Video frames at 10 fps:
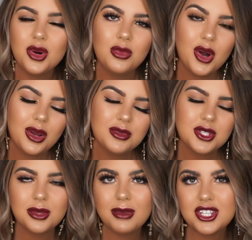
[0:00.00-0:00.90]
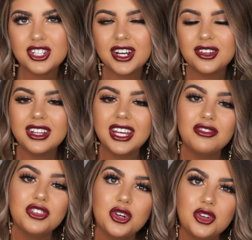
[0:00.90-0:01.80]
or welcome to my channel
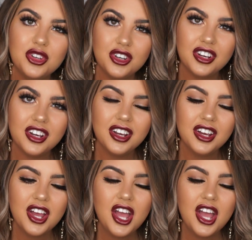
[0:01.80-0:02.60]
if you're new.